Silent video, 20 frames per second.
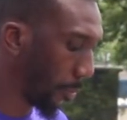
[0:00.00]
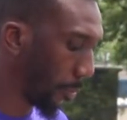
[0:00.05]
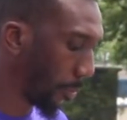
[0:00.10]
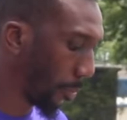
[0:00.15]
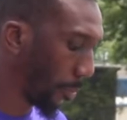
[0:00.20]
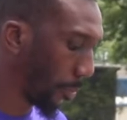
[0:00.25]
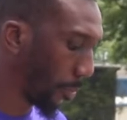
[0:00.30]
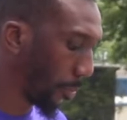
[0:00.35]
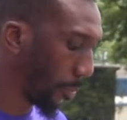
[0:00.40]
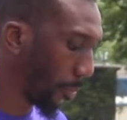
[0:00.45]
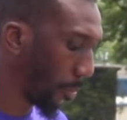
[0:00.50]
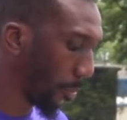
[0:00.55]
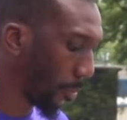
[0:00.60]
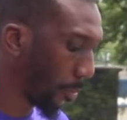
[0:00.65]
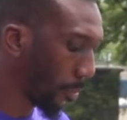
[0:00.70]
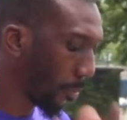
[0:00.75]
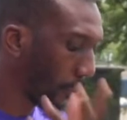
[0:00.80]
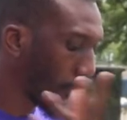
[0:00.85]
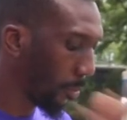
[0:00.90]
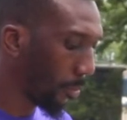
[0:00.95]

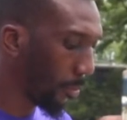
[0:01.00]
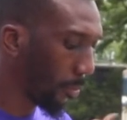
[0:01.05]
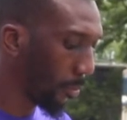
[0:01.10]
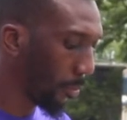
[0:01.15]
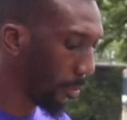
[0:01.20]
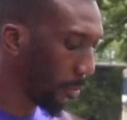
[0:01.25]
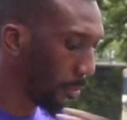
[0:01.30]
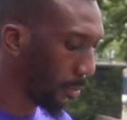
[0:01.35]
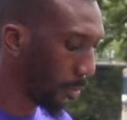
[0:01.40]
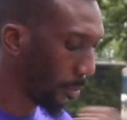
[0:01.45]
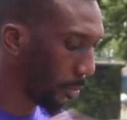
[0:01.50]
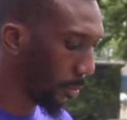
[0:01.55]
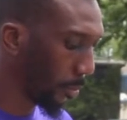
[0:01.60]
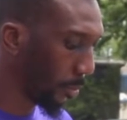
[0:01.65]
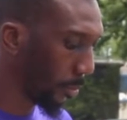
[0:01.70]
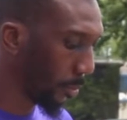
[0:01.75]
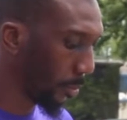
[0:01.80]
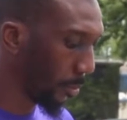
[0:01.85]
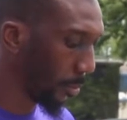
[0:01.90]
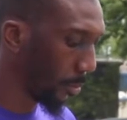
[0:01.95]

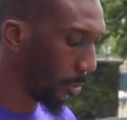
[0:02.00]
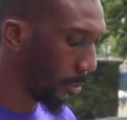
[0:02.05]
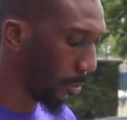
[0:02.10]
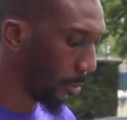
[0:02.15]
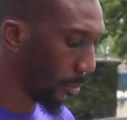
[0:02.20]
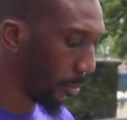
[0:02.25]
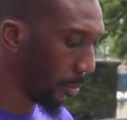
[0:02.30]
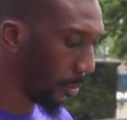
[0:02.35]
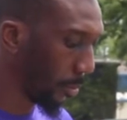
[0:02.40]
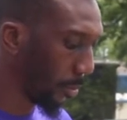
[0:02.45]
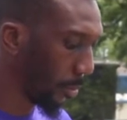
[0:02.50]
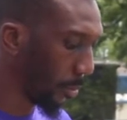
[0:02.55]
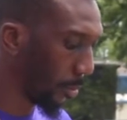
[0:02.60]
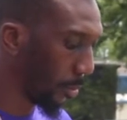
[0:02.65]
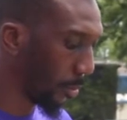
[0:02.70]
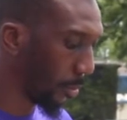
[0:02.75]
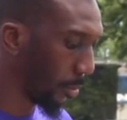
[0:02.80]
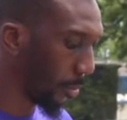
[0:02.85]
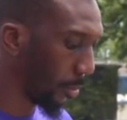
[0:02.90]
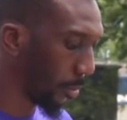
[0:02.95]

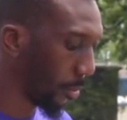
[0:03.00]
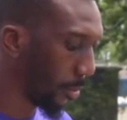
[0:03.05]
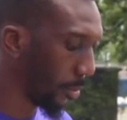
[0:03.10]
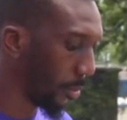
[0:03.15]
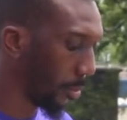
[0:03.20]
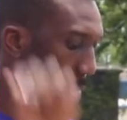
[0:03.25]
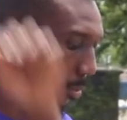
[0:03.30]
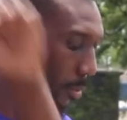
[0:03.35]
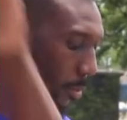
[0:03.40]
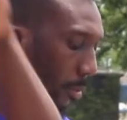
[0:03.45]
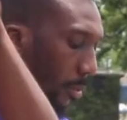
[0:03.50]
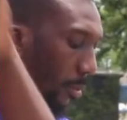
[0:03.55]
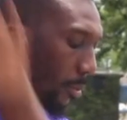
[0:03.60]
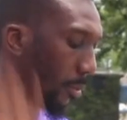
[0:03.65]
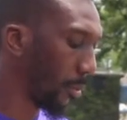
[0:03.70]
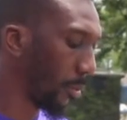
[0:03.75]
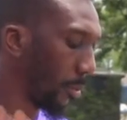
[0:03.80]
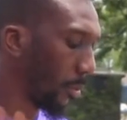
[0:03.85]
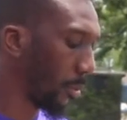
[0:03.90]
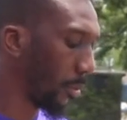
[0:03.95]

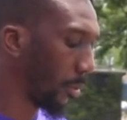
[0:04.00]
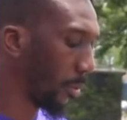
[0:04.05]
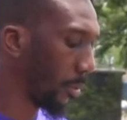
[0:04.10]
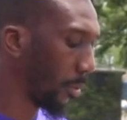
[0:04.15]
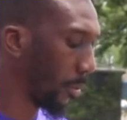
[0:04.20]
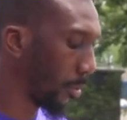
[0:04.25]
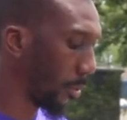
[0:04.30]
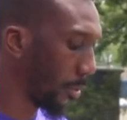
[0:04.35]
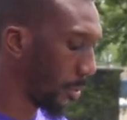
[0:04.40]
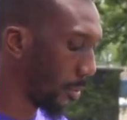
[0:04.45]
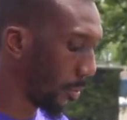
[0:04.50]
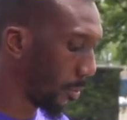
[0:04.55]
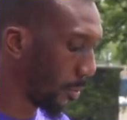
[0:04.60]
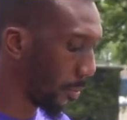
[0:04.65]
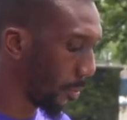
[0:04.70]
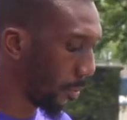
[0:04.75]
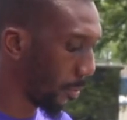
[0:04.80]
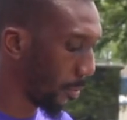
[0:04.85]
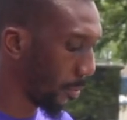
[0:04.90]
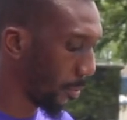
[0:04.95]

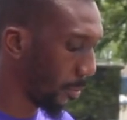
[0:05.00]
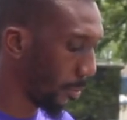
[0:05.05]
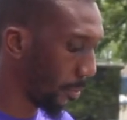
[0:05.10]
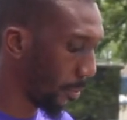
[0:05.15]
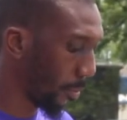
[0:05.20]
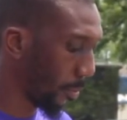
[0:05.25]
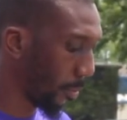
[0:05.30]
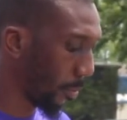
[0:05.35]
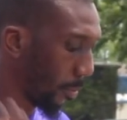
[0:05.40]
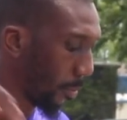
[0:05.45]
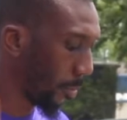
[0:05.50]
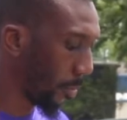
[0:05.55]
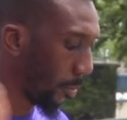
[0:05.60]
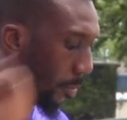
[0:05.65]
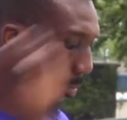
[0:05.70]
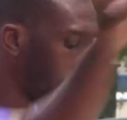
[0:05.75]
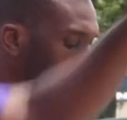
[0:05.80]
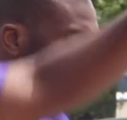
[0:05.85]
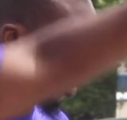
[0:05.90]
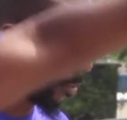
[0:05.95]
No words are spoken by the person on screen.